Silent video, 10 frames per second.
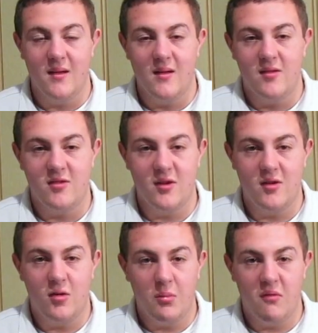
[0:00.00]

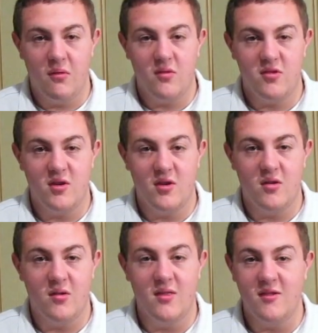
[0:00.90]

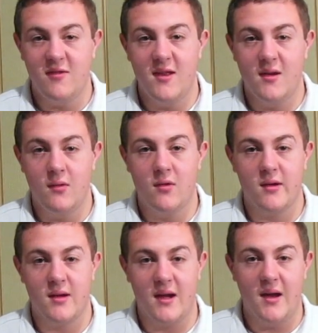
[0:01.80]
So in this video we're
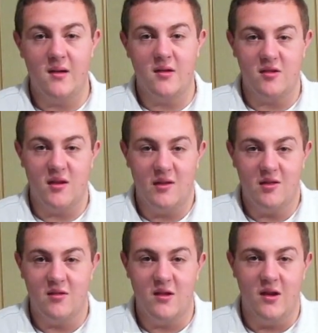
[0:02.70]
going to kind of discuss,